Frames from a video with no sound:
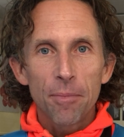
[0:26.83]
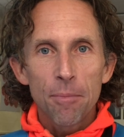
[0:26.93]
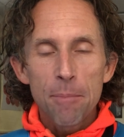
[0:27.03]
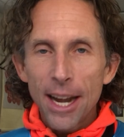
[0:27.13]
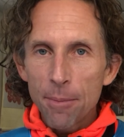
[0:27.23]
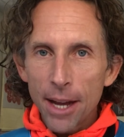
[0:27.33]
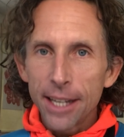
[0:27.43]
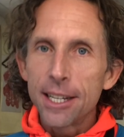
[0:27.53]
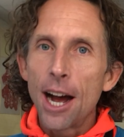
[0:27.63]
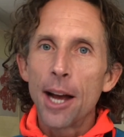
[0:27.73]
many
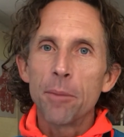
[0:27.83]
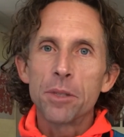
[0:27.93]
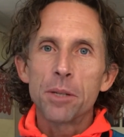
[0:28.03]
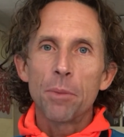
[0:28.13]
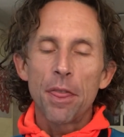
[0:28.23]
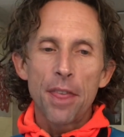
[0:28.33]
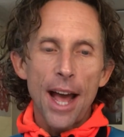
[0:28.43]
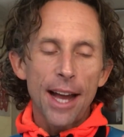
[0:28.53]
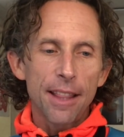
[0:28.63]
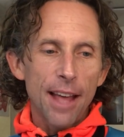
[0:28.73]
times, but
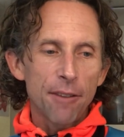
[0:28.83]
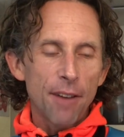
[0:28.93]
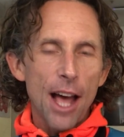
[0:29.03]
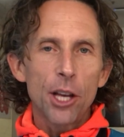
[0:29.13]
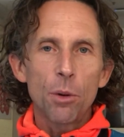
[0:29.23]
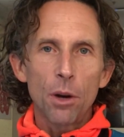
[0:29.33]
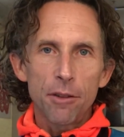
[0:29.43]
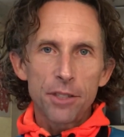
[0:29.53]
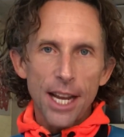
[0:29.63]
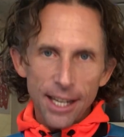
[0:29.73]
that value
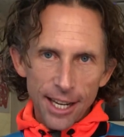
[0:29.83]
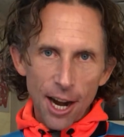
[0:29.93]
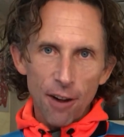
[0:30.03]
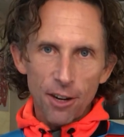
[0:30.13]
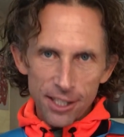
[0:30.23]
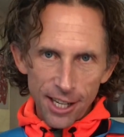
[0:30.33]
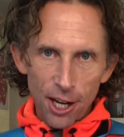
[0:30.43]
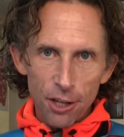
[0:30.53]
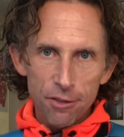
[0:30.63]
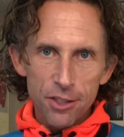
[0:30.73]
of taking care of
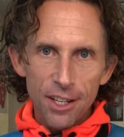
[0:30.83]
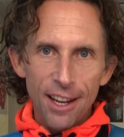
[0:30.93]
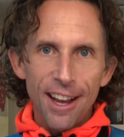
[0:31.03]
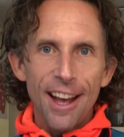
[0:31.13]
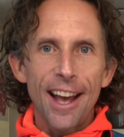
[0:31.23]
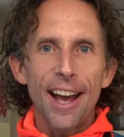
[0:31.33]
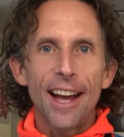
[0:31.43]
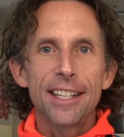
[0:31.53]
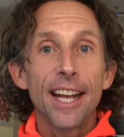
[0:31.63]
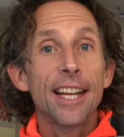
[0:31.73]
ourselves
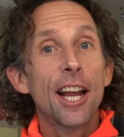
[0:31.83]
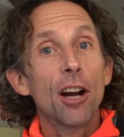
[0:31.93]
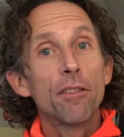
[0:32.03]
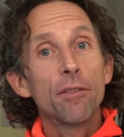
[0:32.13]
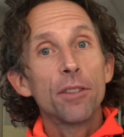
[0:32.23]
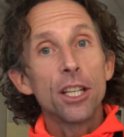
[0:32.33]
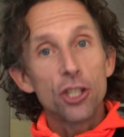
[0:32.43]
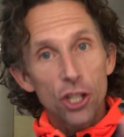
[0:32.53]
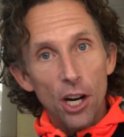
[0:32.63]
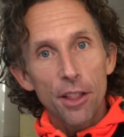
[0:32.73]
and taking care of
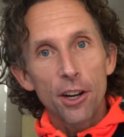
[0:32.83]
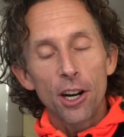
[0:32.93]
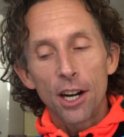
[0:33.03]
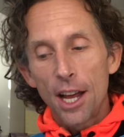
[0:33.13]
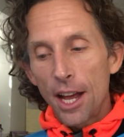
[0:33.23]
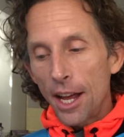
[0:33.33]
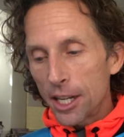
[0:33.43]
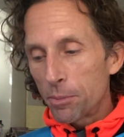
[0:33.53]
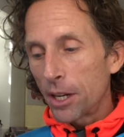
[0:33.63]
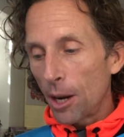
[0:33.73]
each other
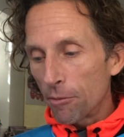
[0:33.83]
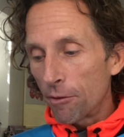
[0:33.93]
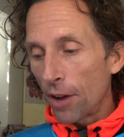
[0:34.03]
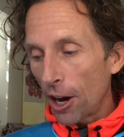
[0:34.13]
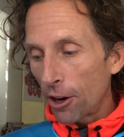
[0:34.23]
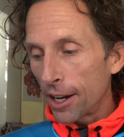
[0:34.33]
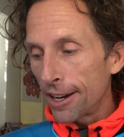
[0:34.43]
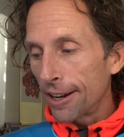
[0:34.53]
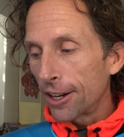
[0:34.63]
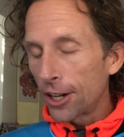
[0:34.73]
has become
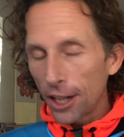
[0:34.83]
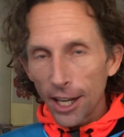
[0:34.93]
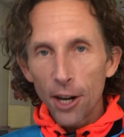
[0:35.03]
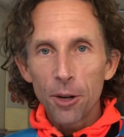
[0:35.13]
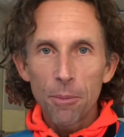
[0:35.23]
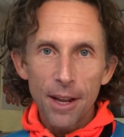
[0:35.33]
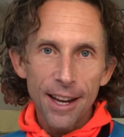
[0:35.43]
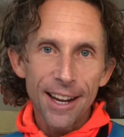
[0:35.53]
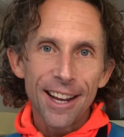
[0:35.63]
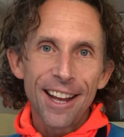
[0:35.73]
very clear to
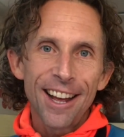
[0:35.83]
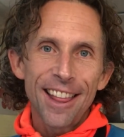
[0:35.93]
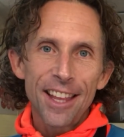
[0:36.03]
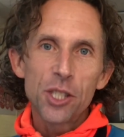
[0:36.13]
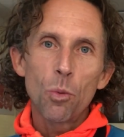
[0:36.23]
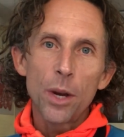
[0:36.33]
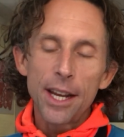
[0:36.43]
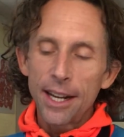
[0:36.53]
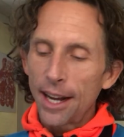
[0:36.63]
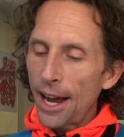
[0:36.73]
me this
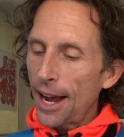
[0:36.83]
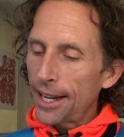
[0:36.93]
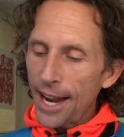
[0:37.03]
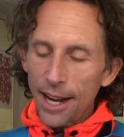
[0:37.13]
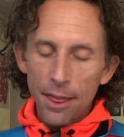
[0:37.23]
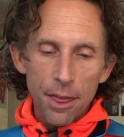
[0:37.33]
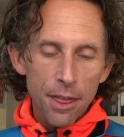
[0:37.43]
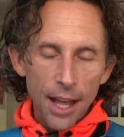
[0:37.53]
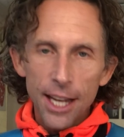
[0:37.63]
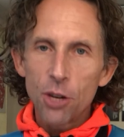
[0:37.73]
week. I can't
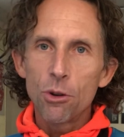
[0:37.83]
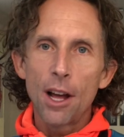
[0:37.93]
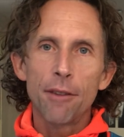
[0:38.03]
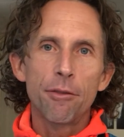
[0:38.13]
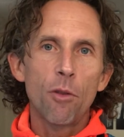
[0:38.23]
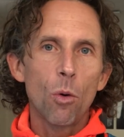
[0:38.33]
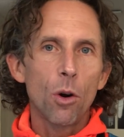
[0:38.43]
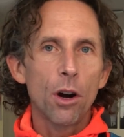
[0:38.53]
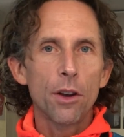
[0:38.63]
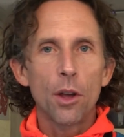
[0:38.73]
thank you enough
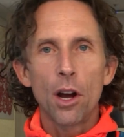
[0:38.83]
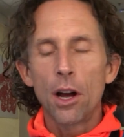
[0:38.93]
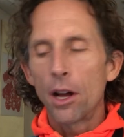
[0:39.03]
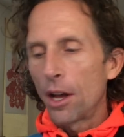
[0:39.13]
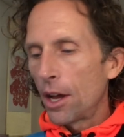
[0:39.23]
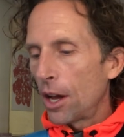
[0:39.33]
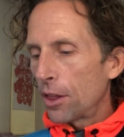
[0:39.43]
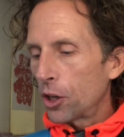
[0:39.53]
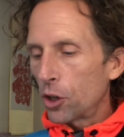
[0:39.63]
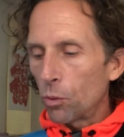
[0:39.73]
for
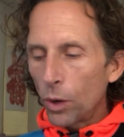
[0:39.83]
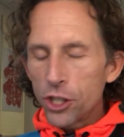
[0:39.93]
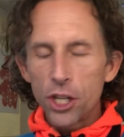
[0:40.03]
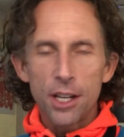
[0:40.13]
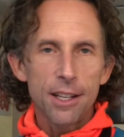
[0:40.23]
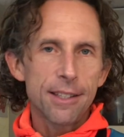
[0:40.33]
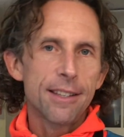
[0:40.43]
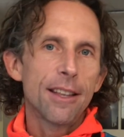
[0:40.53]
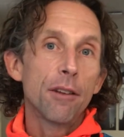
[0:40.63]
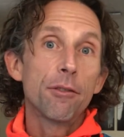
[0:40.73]
the good
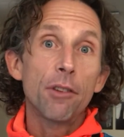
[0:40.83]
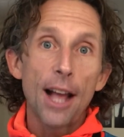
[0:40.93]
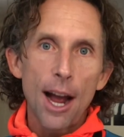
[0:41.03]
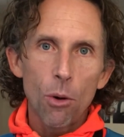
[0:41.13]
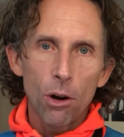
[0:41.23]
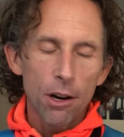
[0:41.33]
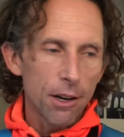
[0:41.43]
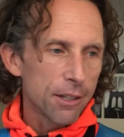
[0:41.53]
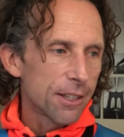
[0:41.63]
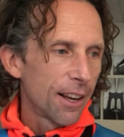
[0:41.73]
wishes, the
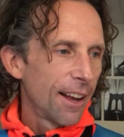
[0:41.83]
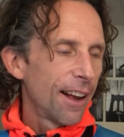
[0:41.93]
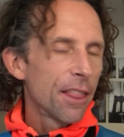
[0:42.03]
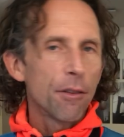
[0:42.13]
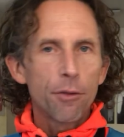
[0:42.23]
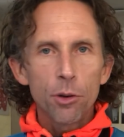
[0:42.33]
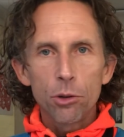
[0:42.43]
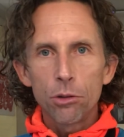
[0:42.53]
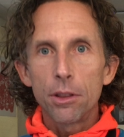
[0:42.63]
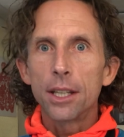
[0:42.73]
flowers, the
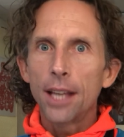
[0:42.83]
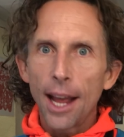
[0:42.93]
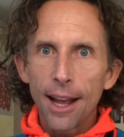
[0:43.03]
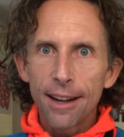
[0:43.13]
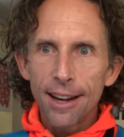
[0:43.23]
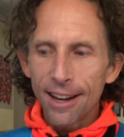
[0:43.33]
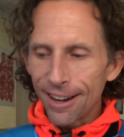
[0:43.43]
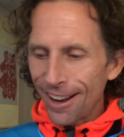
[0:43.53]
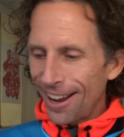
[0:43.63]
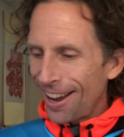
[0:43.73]
food, the
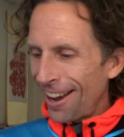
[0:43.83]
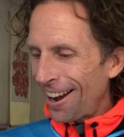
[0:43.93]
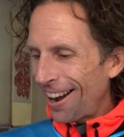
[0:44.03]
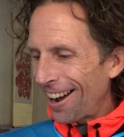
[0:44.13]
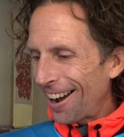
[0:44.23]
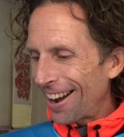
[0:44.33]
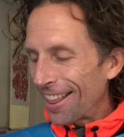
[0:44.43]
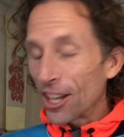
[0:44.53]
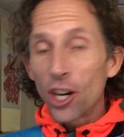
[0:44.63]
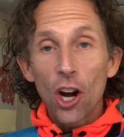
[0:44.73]
candy,
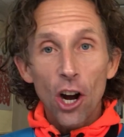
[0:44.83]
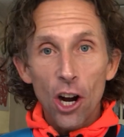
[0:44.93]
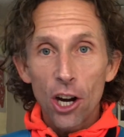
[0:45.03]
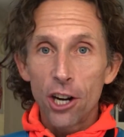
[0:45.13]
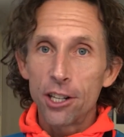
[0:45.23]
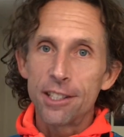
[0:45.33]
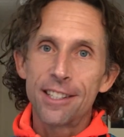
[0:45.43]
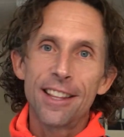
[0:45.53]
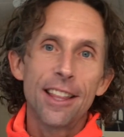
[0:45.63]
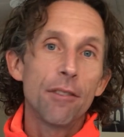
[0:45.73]
the
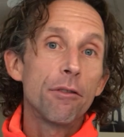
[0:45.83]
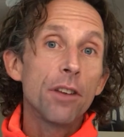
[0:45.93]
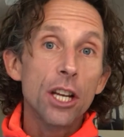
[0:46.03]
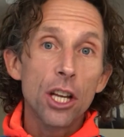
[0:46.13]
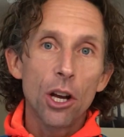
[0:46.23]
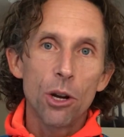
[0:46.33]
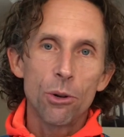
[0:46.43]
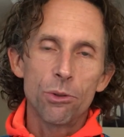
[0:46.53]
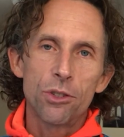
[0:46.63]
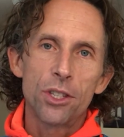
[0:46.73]
cards, the
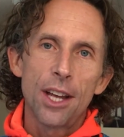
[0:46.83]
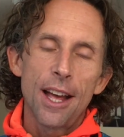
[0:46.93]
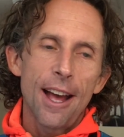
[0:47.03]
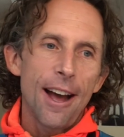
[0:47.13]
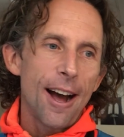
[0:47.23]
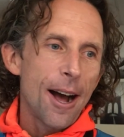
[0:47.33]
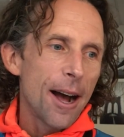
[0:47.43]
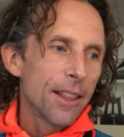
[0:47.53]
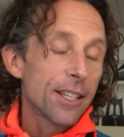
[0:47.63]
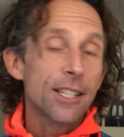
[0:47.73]
videos,
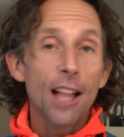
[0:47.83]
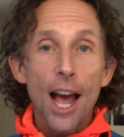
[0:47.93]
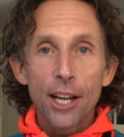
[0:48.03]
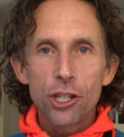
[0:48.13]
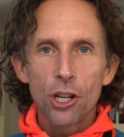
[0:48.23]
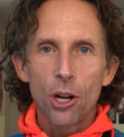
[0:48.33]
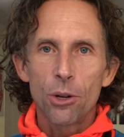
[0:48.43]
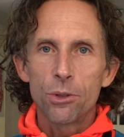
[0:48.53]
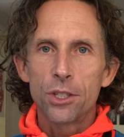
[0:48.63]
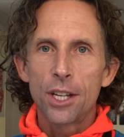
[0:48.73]
the
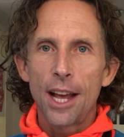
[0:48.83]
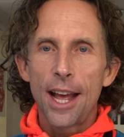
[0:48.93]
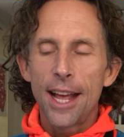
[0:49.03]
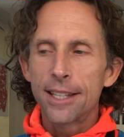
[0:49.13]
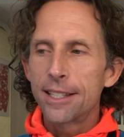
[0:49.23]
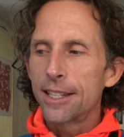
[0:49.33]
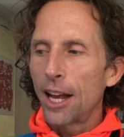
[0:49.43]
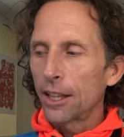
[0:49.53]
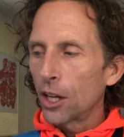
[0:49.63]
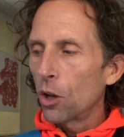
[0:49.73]
slideshows. It's a
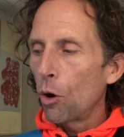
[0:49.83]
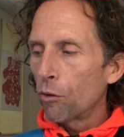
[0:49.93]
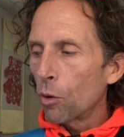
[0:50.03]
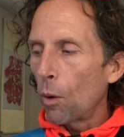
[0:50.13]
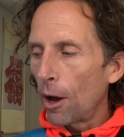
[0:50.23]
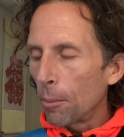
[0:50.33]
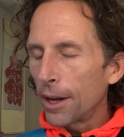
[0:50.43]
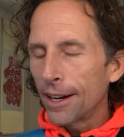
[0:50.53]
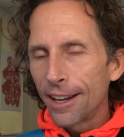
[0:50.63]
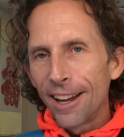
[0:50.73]
little
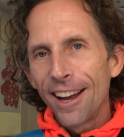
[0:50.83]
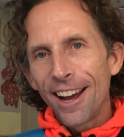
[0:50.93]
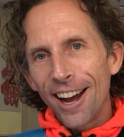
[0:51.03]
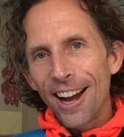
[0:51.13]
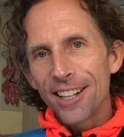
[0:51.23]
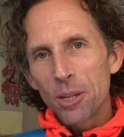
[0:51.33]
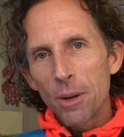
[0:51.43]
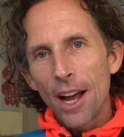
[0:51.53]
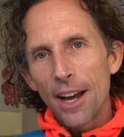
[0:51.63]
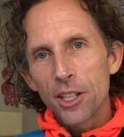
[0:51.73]
overwhelming, to
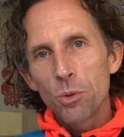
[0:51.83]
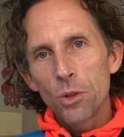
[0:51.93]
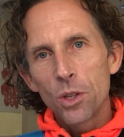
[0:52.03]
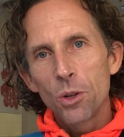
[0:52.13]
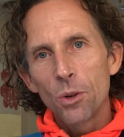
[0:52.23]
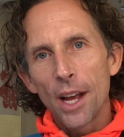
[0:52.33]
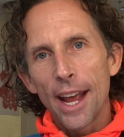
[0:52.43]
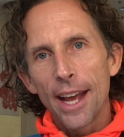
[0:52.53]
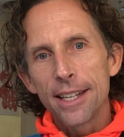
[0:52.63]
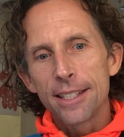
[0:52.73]
be honest with you,
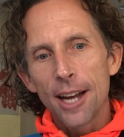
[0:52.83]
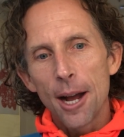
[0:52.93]
and